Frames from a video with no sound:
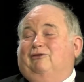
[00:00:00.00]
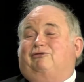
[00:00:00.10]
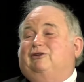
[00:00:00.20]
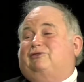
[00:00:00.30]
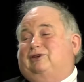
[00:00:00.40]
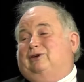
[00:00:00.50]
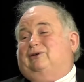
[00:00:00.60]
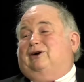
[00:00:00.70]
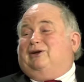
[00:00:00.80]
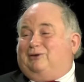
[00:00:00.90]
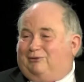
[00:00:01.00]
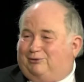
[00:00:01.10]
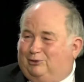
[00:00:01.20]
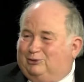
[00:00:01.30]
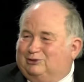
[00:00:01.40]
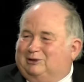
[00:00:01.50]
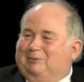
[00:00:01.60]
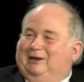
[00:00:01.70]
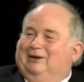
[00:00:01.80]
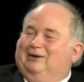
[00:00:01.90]
50 or 100 fools,
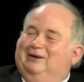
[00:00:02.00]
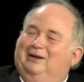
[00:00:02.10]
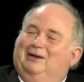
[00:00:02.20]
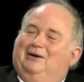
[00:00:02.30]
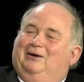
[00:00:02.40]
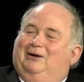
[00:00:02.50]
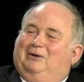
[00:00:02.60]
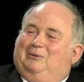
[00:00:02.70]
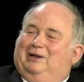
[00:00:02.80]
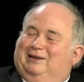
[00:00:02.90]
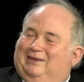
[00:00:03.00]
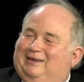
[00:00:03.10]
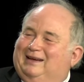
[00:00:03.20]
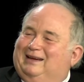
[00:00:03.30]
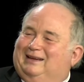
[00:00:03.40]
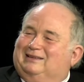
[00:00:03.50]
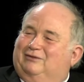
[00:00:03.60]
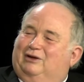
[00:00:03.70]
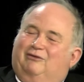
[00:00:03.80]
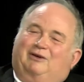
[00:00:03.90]
depending on what the thing is. If
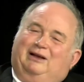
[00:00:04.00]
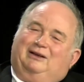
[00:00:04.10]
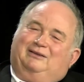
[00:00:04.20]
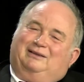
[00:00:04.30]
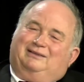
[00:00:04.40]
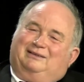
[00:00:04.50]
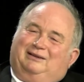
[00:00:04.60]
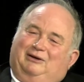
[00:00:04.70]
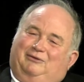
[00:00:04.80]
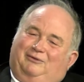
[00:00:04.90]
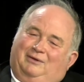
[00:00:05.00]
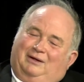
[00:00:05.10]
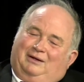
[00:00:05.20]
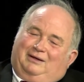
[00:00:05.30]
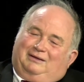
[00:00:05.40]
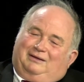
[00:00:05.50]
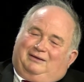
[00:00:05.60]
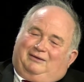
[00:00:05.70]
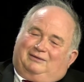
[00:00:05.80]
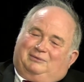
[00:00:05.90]
you can find, you know,
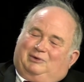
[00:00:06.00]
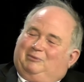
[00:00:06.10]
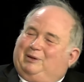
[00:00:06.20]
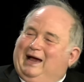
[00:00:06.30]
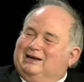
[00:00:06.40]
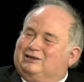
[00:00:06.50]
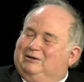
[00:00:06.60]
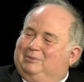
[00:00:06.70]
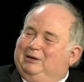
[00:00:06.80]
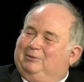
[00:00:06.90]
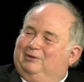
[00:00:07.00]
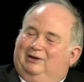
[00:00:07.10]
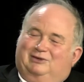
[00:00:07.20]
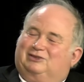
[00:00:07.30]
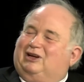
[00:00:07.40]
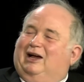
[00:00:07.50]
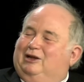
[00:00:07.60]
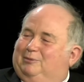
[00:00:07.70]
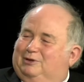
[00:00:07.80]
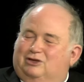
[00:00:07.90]
some compassionate people that'll sign
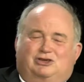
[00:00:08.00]
your petition,